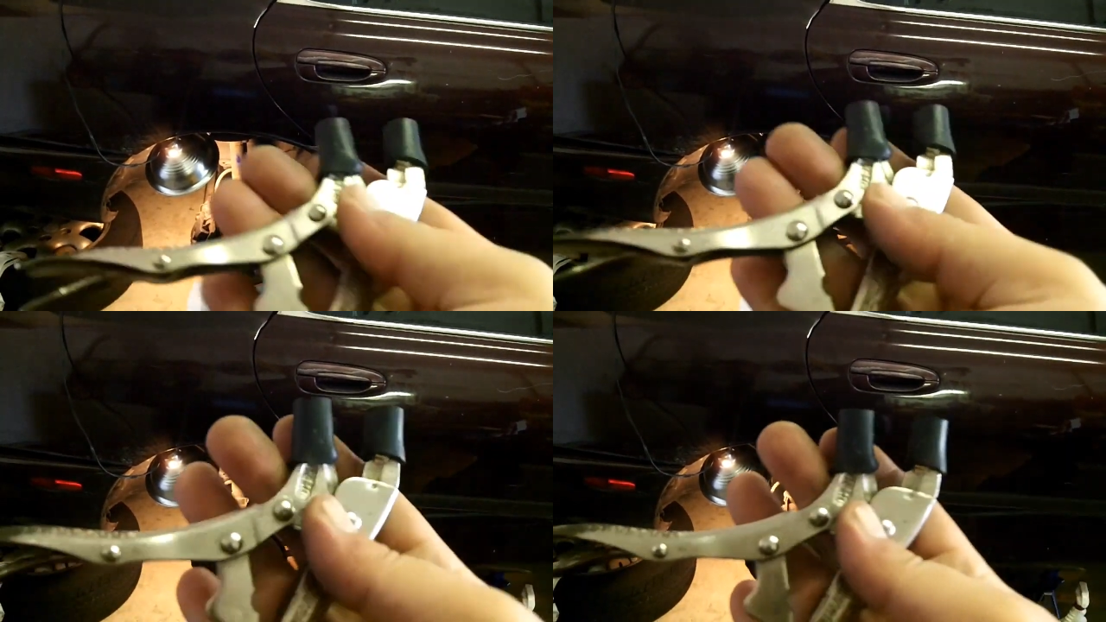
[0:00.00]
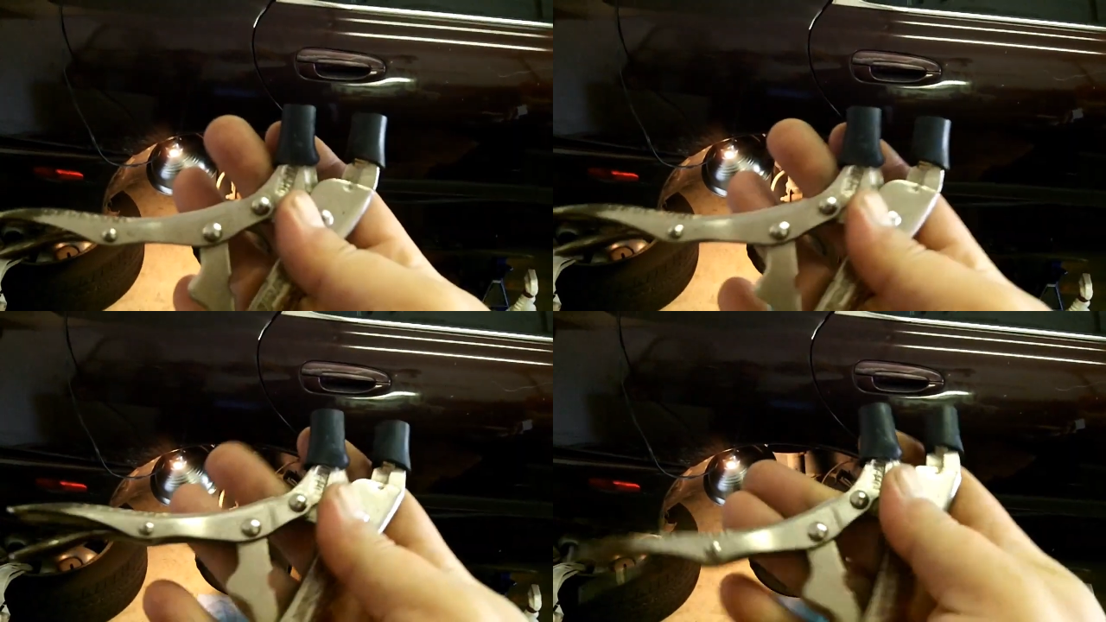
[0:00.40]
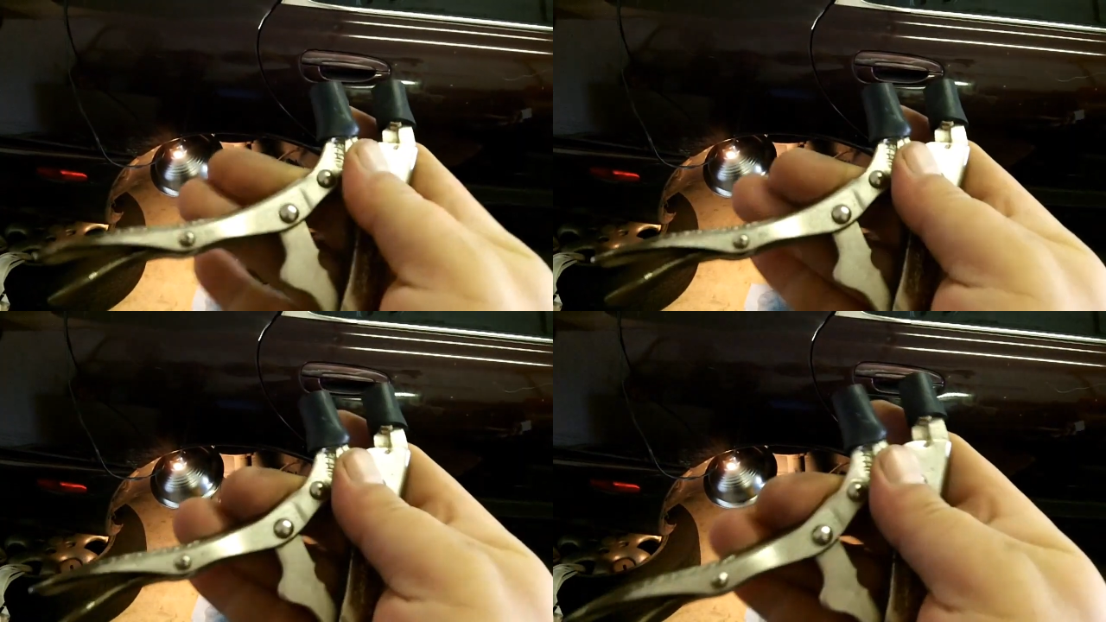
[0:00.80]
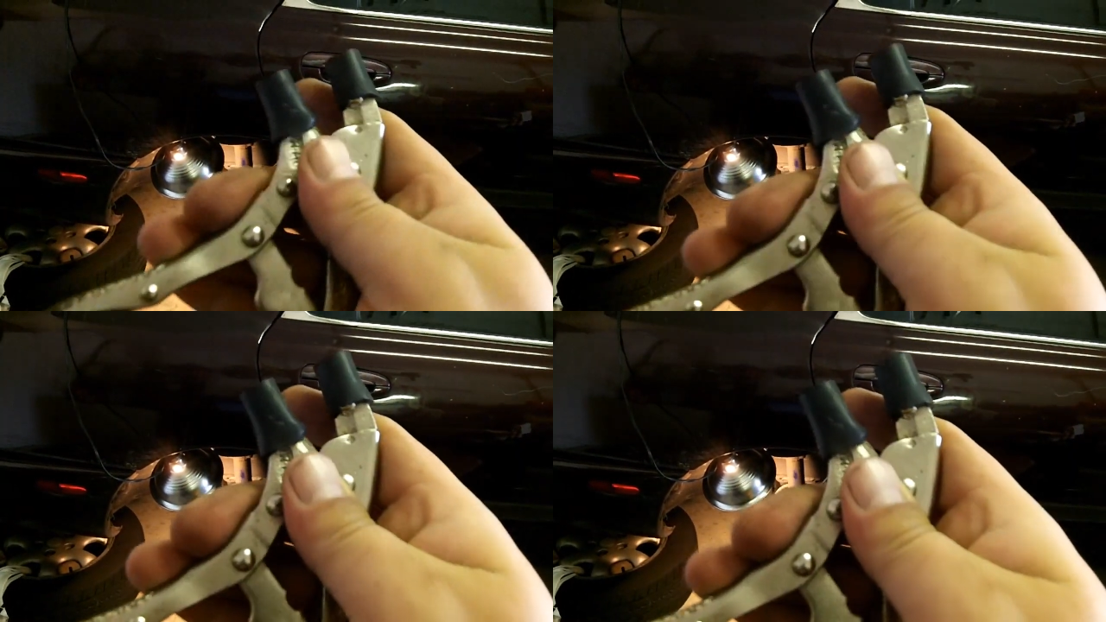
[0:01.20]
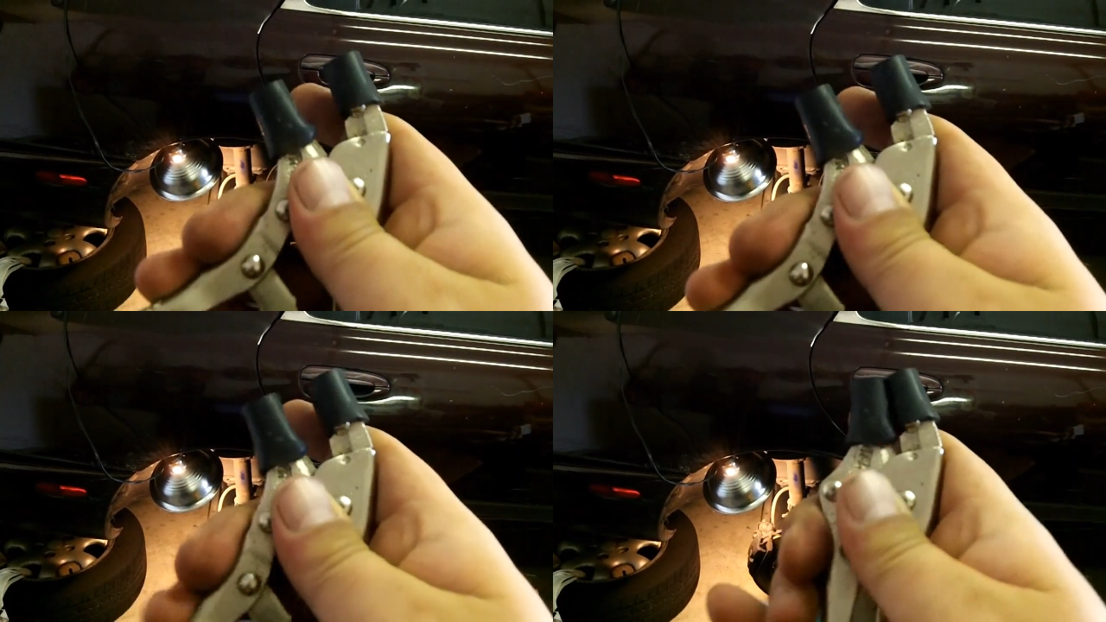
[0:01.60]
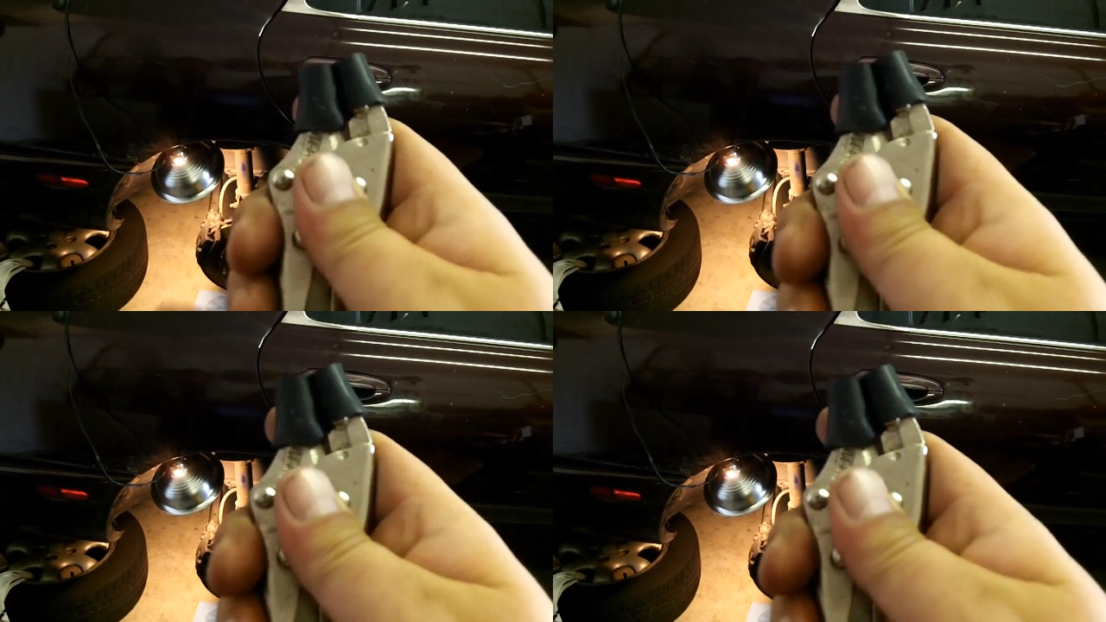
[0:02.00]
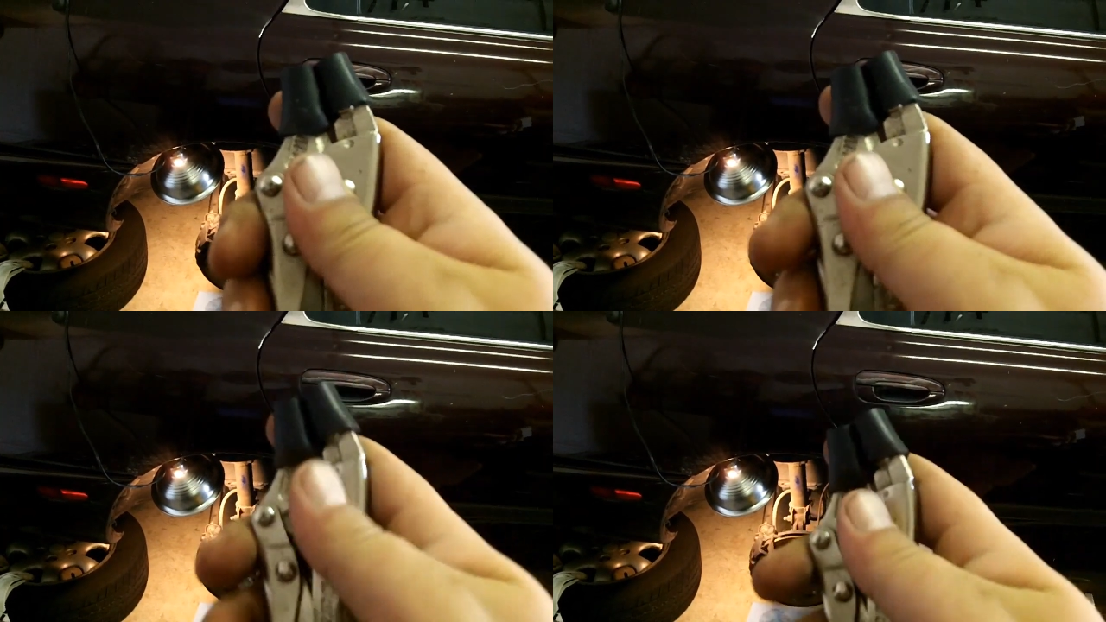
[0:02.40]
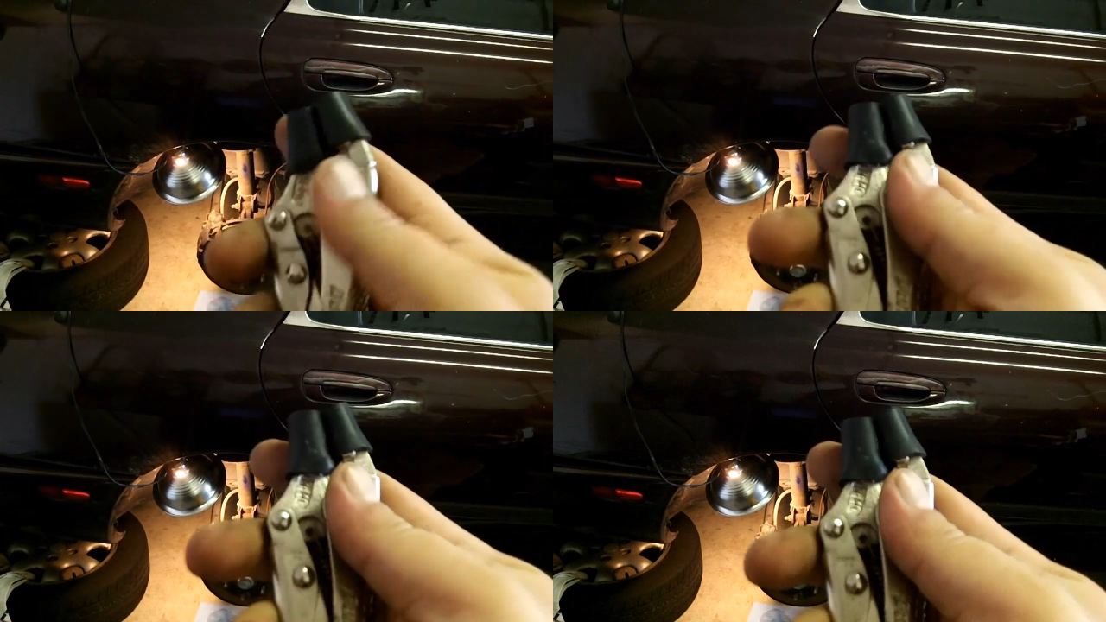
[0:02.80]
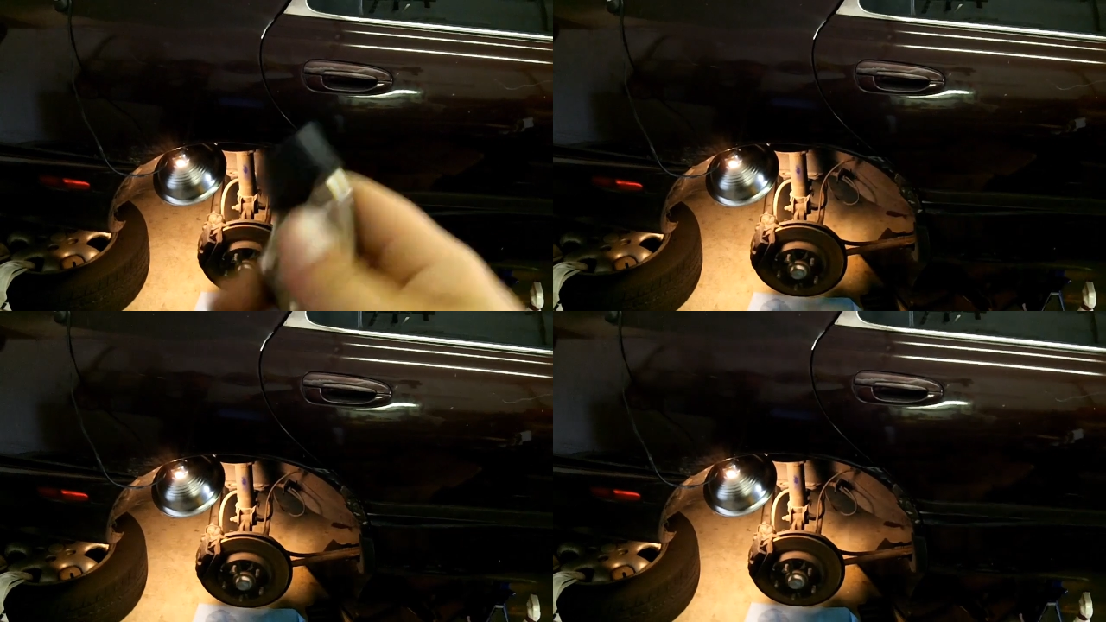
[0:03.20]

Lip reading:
(no speaker visible)